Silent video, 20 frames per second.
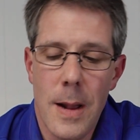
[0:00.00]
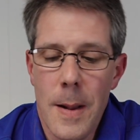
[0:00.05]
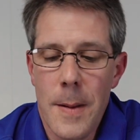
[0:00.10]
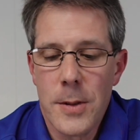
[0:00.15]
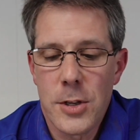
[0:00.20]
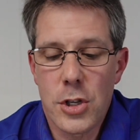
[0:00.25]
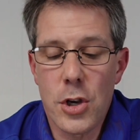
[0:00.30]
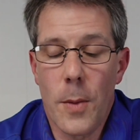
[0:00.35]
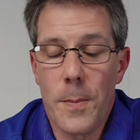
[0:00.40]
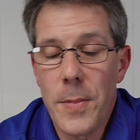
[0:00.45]

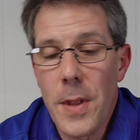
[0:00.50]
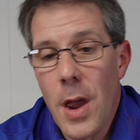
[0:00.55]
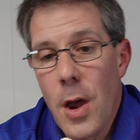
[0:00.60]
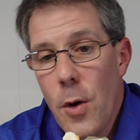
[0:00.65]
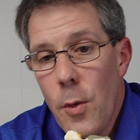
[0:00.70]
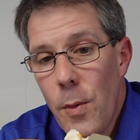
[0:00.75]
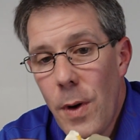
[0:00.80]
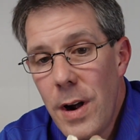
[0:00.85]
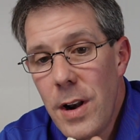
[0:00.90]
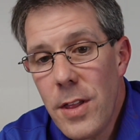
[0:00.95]
so
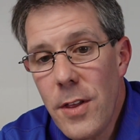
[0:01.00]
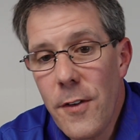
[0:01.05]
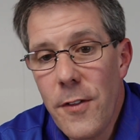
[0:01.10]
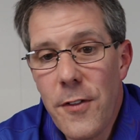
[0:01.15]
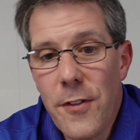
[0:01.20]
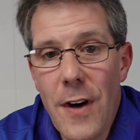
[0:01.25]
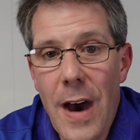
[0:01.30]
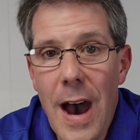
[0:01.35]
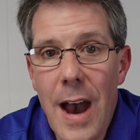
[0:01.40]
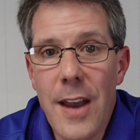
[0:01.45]
what are the
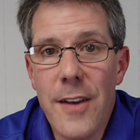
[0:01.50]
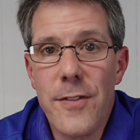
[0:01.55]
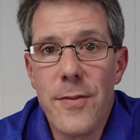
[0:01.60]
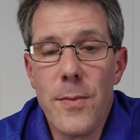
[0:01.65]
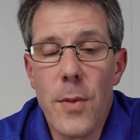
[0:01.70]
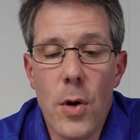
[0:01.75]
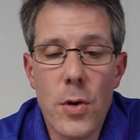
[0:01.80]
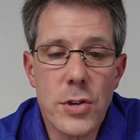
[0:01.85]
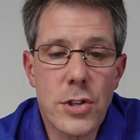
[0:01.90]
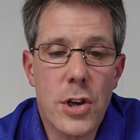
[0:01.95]
five
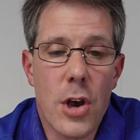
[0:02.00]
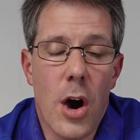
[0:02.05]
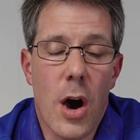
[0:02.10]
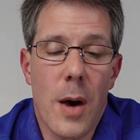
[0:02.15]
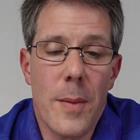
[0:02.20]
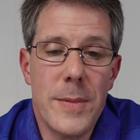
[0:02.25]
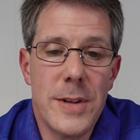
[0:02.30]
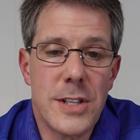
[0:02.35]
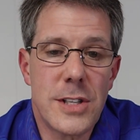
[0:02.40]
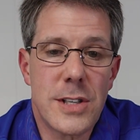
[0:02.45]
most
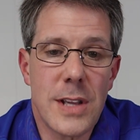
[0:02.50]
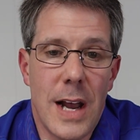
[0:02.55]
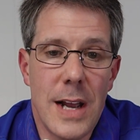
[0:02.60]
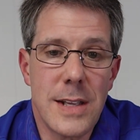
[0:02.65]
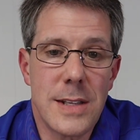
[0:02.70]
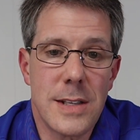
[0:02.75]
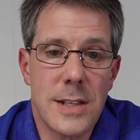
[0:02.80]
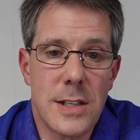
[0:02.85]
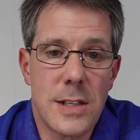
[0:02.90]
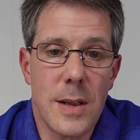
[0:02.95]
common signs
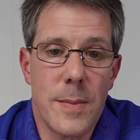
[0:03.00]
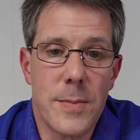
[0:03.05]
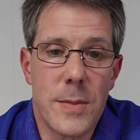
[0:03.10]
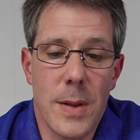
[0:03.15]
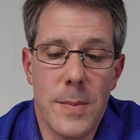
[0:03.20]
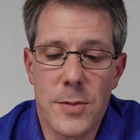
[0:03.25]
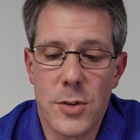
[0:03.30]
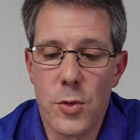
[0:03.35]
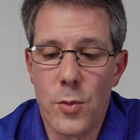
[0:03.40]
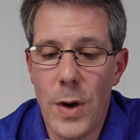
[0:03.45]
and
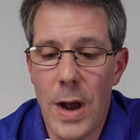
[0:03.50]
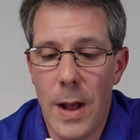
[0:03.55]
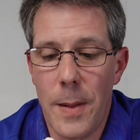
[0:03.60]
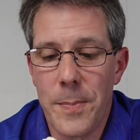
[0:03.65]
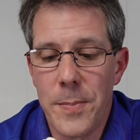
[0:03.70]
symptoms well